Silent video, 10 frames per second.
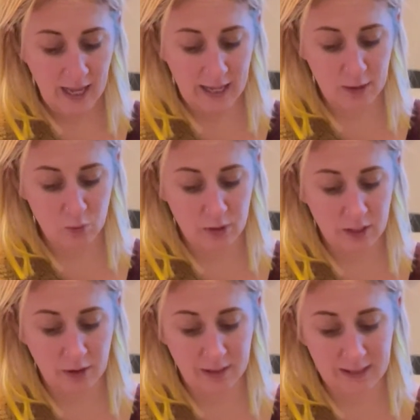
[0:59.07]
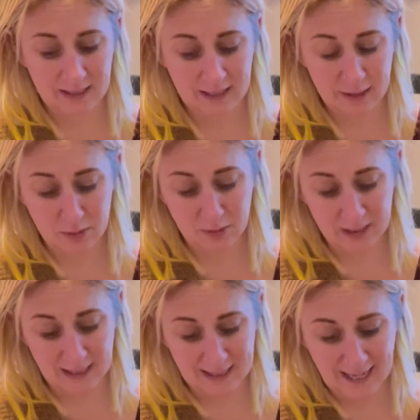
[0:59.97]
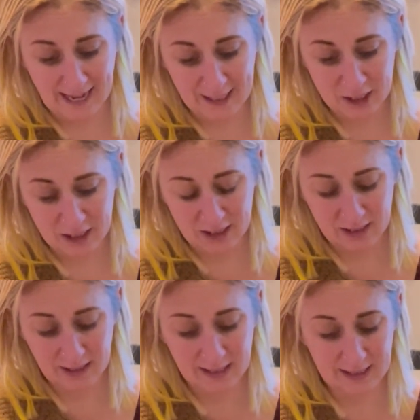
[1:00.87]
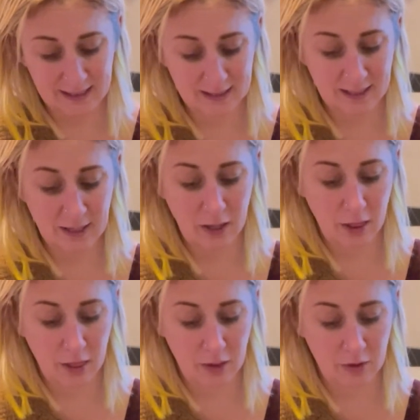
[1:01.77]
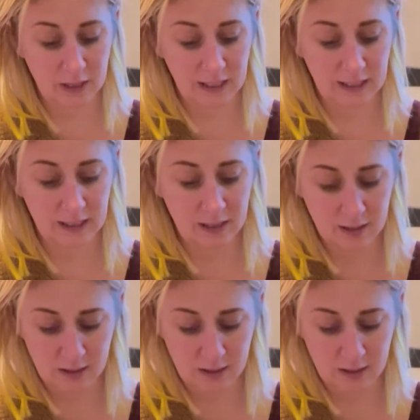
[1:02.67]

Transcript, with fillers: and we're going to detach these three